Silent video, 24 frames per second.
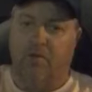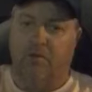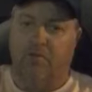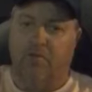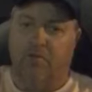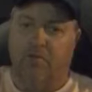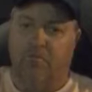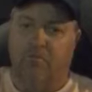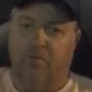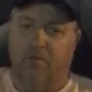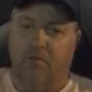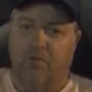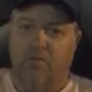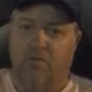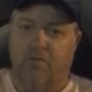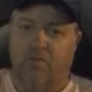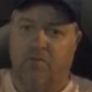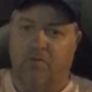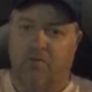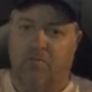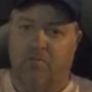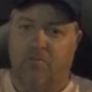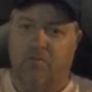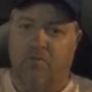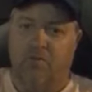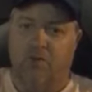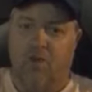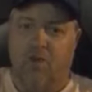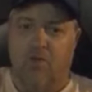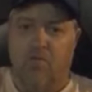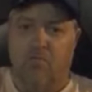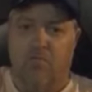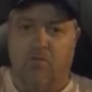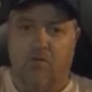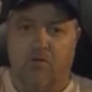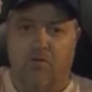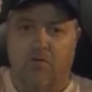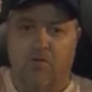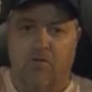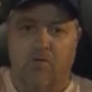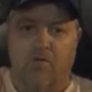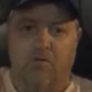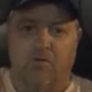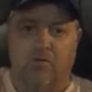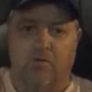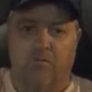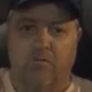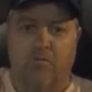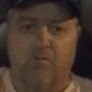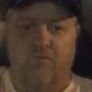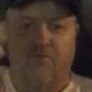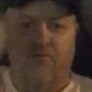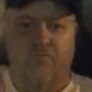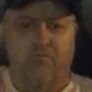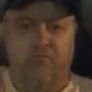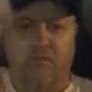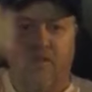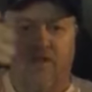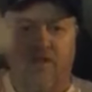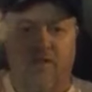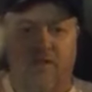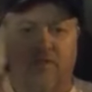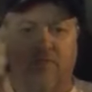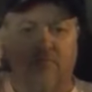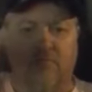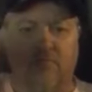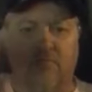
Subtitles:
It says Peterbilt. It's a piece of cardboard with, like,